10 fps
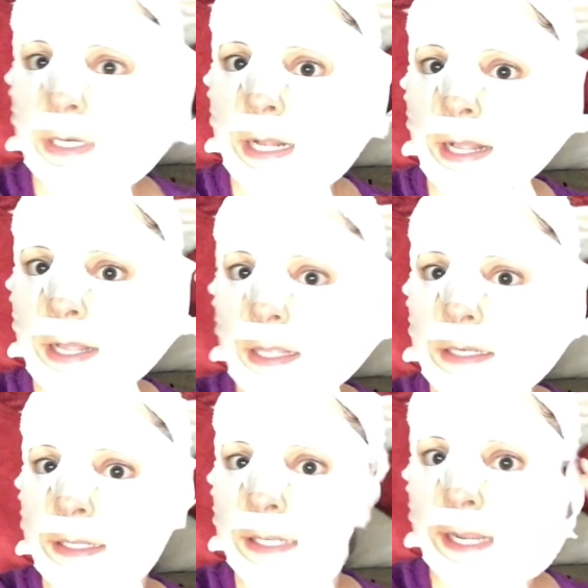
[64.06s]
it
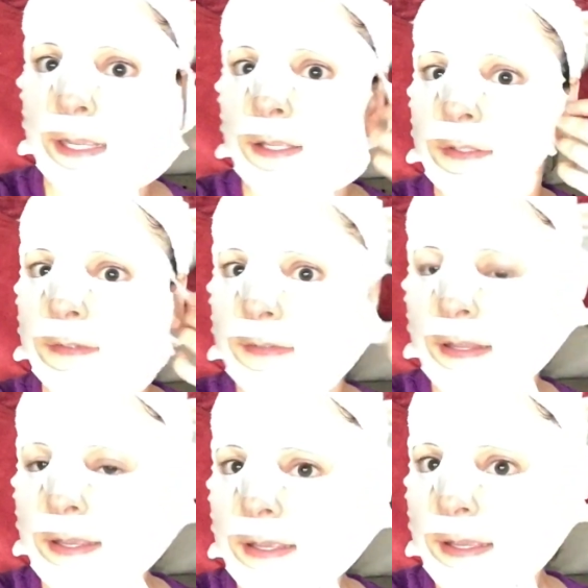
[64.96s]
on, it has
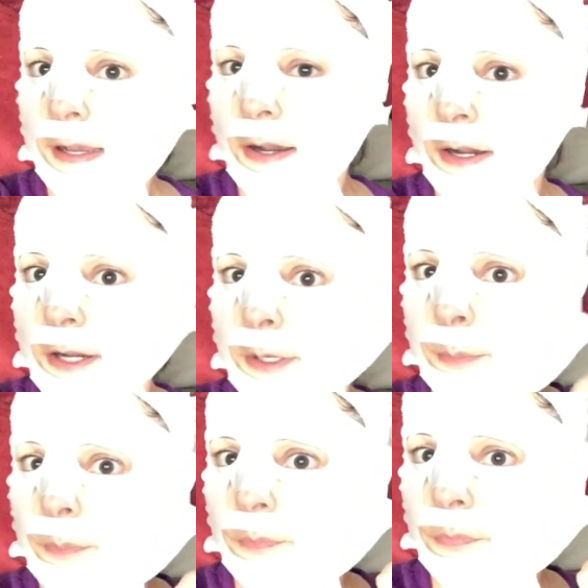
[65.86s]

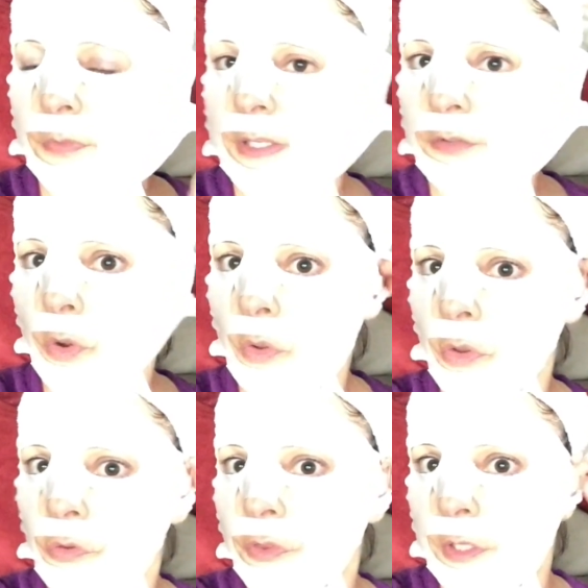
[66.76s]
these
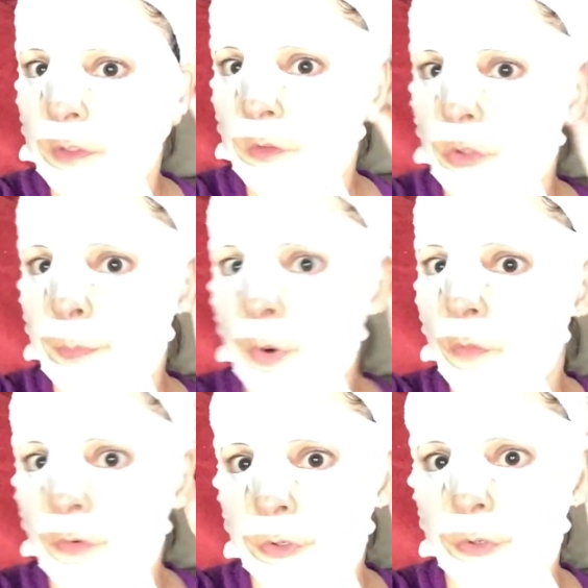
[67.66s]
holes that loop
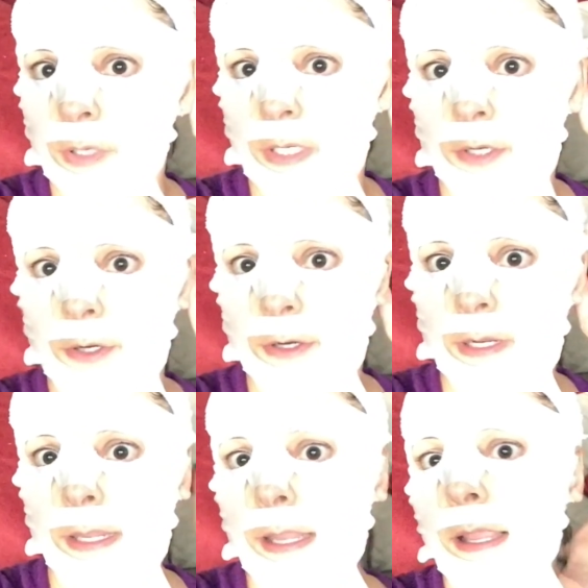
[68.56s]
over your
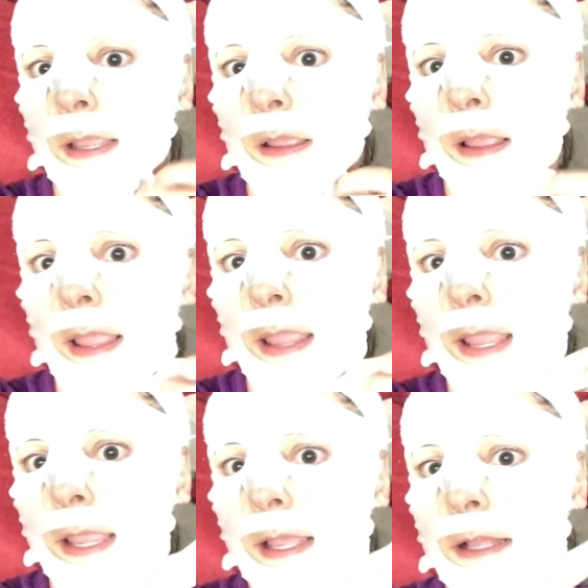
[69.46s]
ear
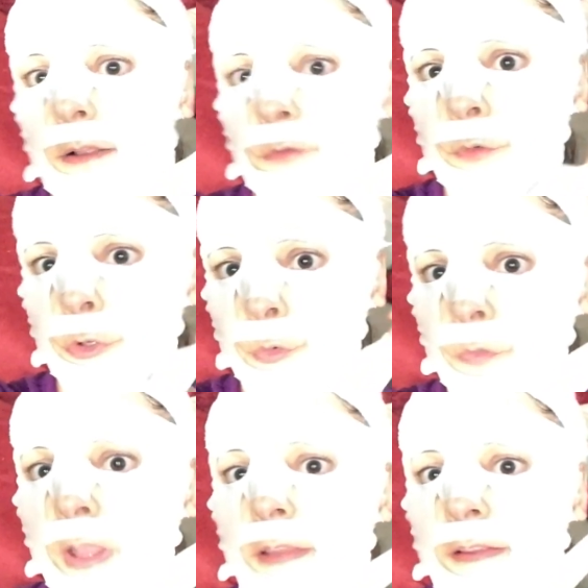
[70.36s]
for your
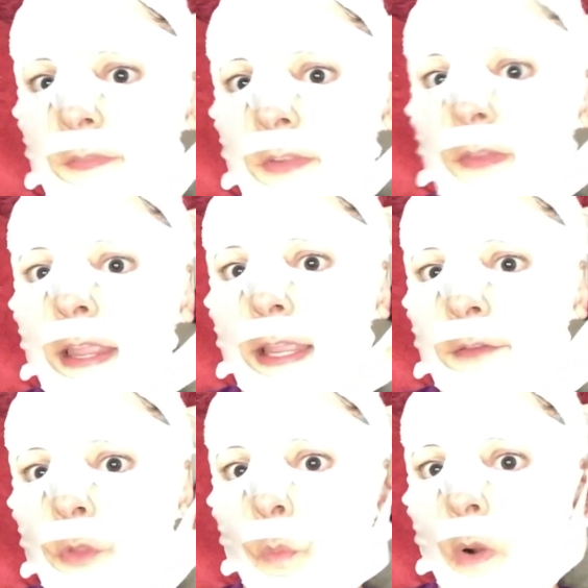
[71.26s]
face, and then they
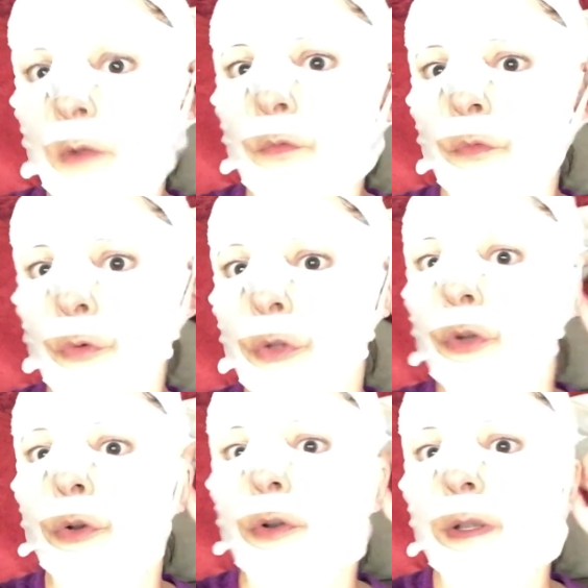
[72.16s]
have the one for
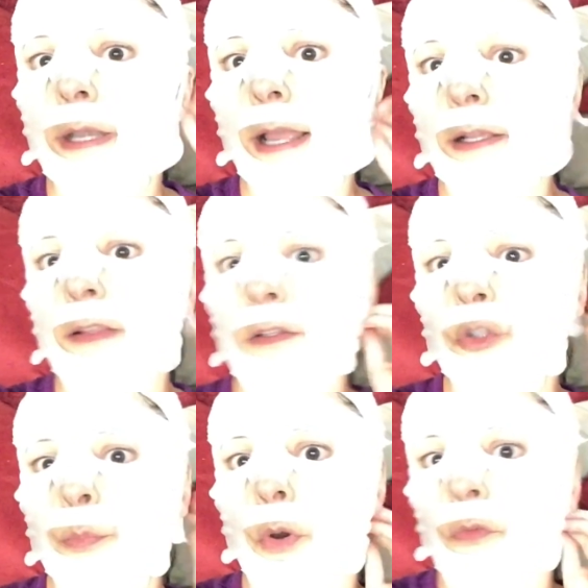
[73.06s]
your neck that
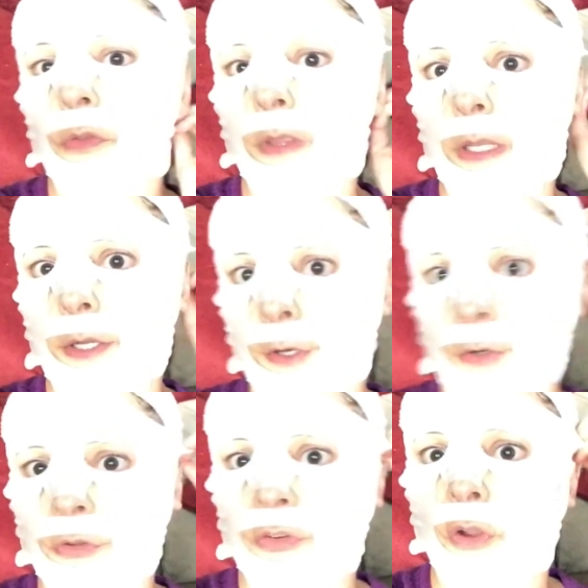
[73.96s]
loop over the
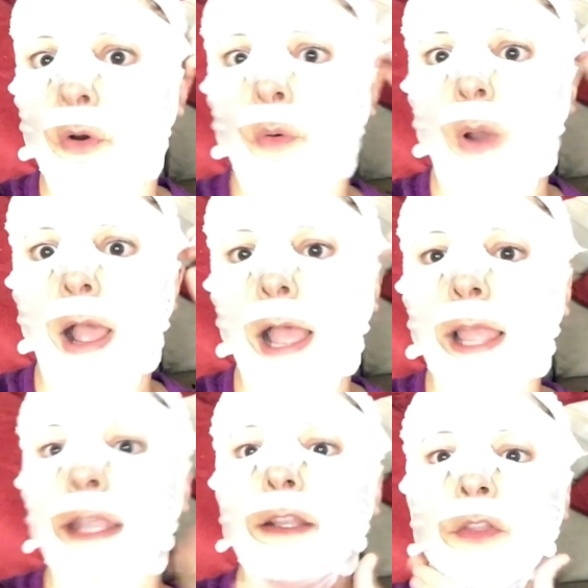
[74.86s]
ear. So
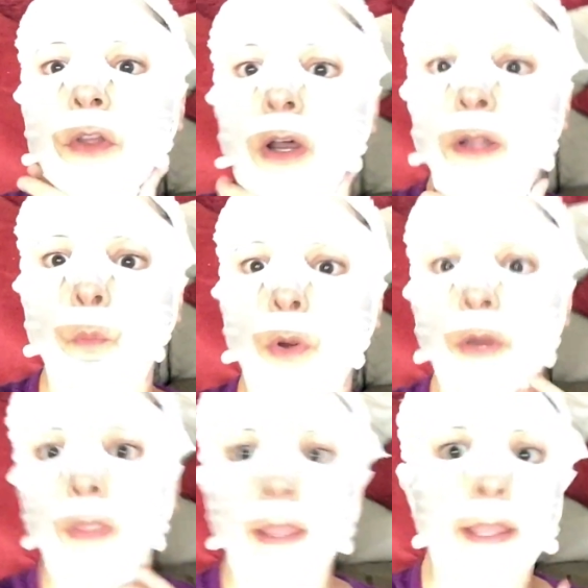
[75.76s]
I thought,
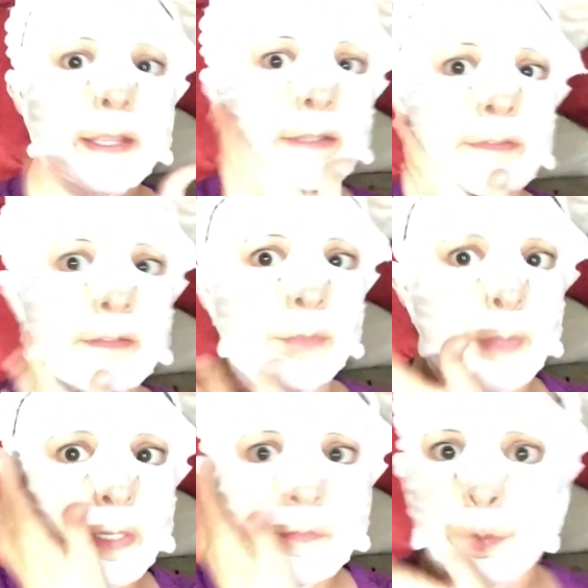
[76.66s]
where the heck has this
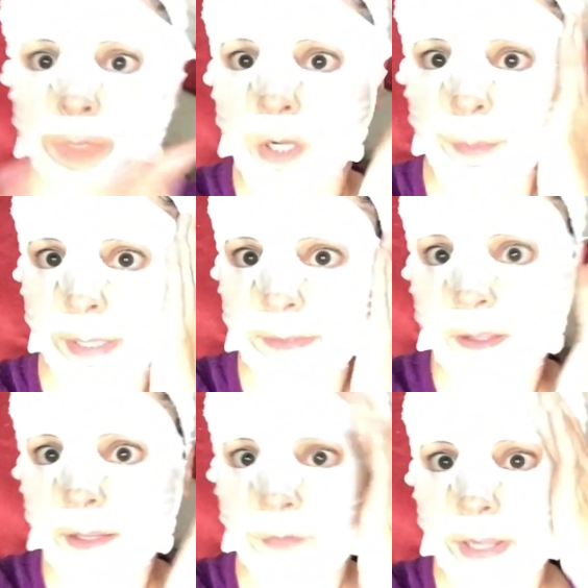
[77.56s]
mask been all my
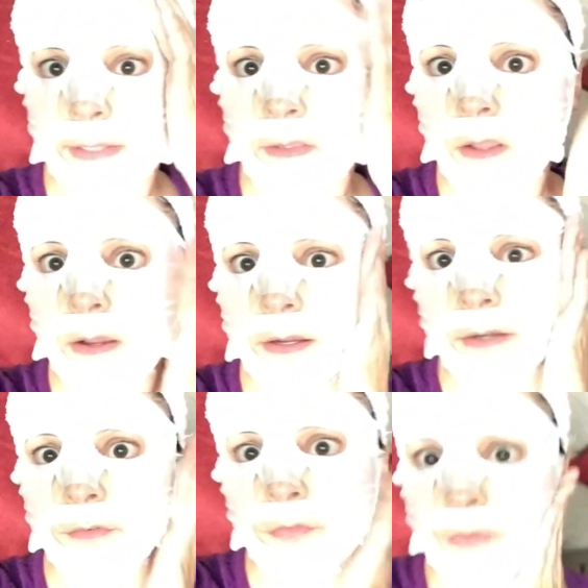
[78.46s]
life? I
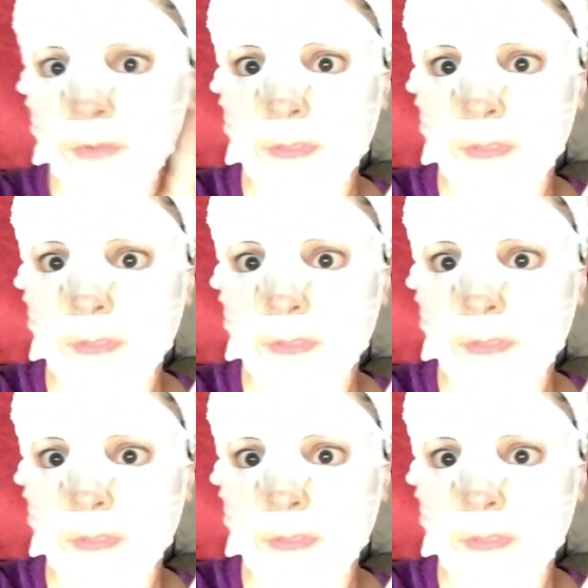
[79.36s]
love